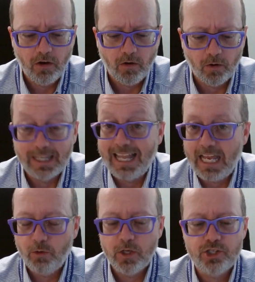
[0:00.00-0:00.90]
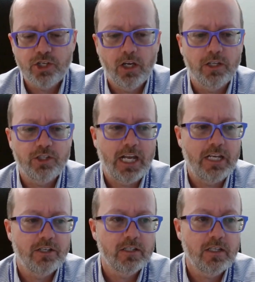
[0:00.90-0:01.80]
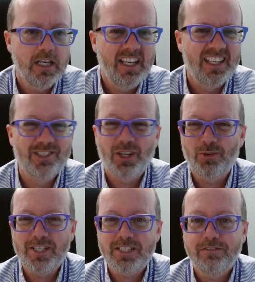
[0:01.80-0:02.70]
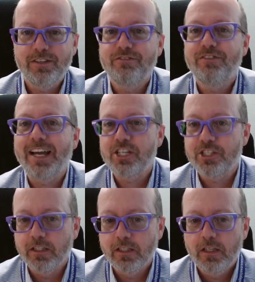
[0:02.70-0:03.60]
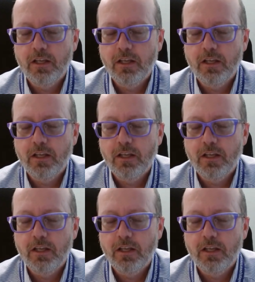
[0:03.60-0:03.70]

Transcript: or language uh, changes. Is there a risk of infection?